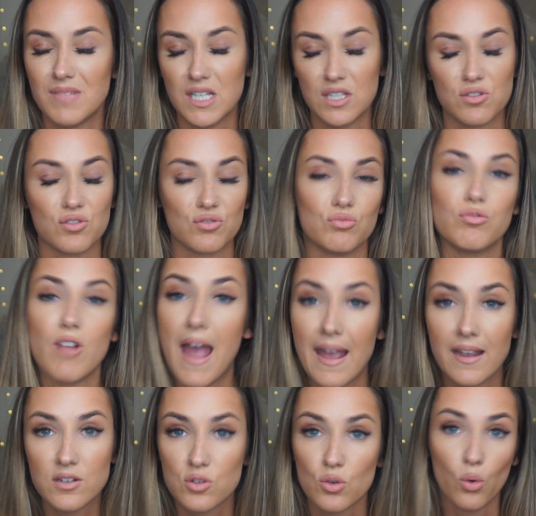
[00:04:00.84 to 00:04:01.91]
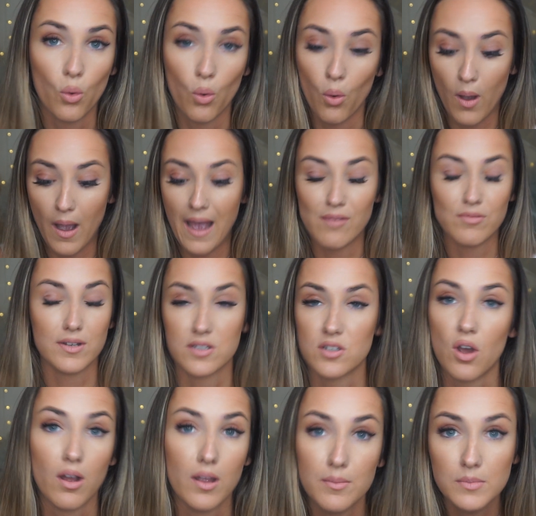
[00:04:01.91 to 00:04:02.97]
it's just wrecked or I haven't had
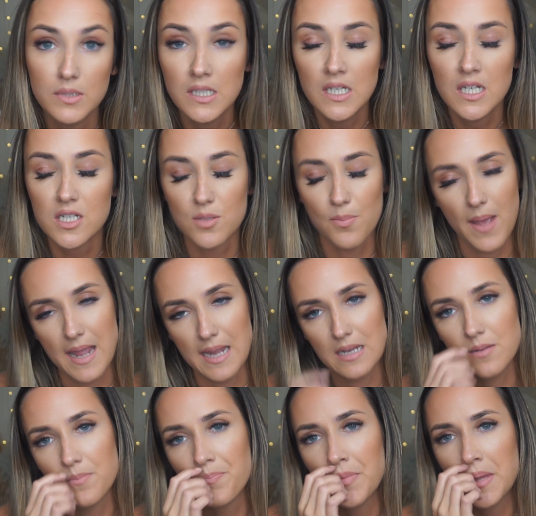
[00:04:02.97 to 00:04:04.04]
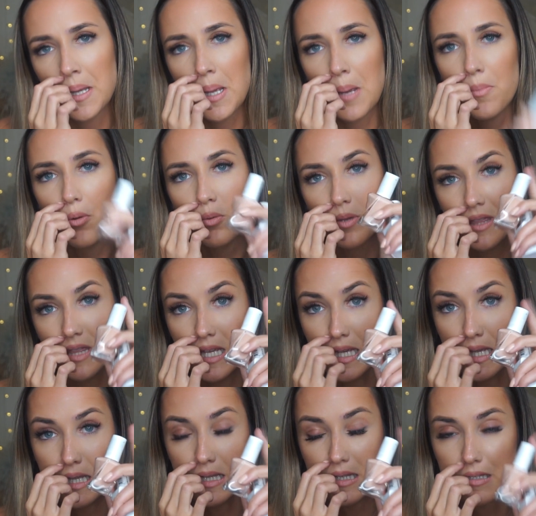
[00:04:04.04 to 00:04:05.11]
time to paint. But with
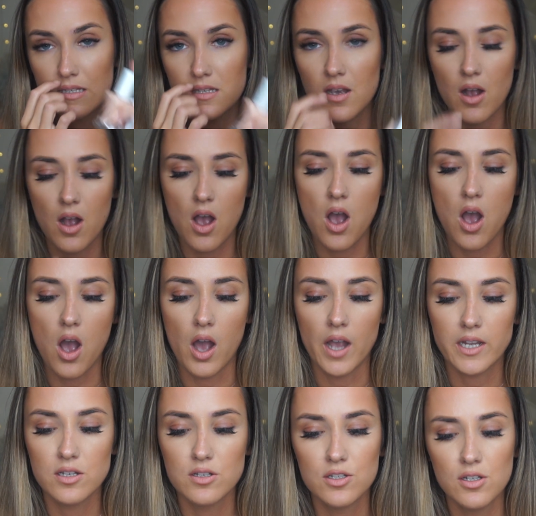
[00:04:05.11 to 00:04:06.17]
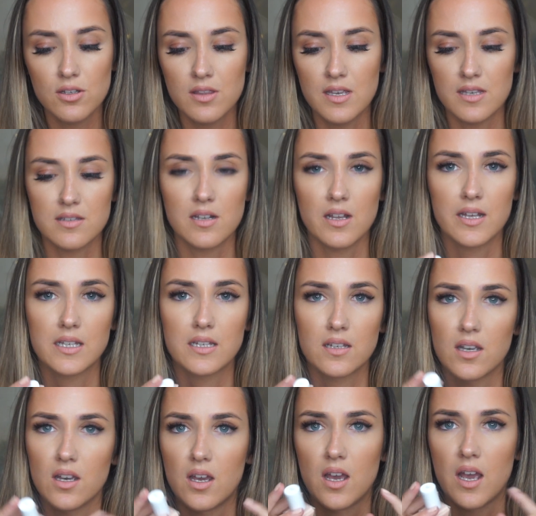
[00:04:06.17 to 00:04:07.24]
these, I can do this, like
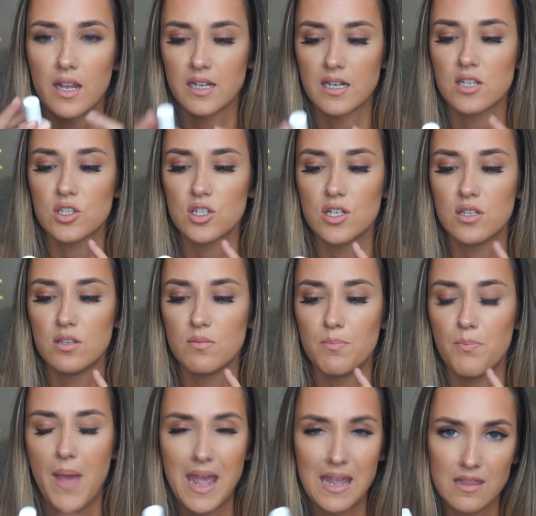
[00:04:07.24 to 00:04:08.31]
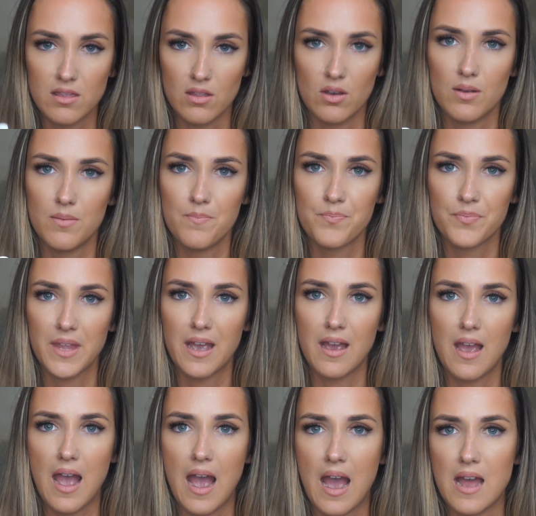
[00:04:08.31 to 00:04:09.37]
I can actually paint them
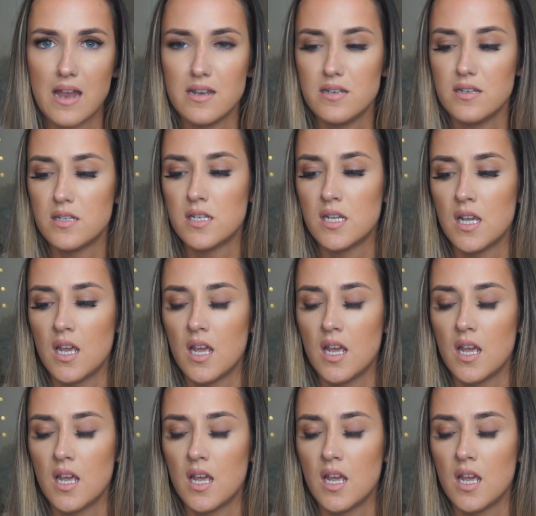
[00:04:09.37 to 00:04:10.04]
and